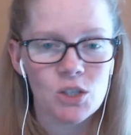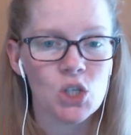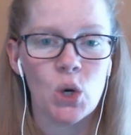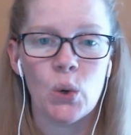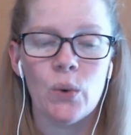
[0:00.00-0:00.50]

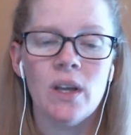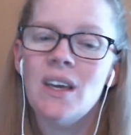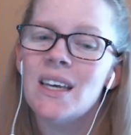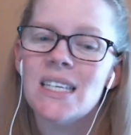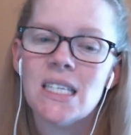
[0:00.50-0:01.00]
So
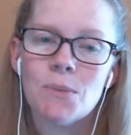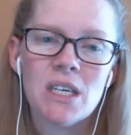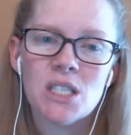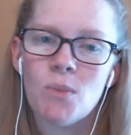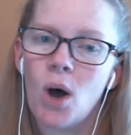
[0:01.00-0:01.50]

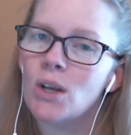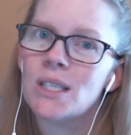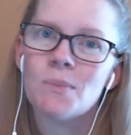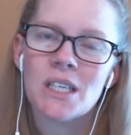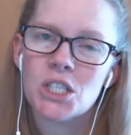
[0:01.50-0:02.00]
something small,
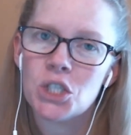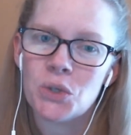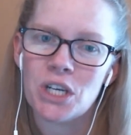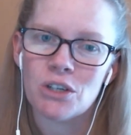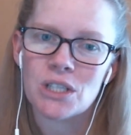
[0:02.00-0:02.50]
something to
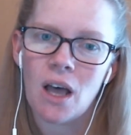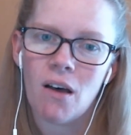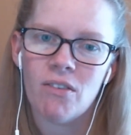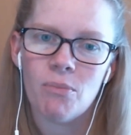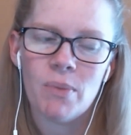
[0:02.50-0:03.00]
treat
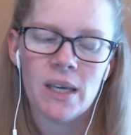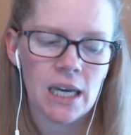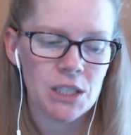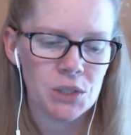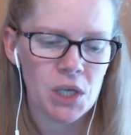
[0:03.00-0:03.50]
yourself,
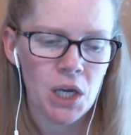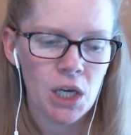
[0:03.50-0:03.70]
because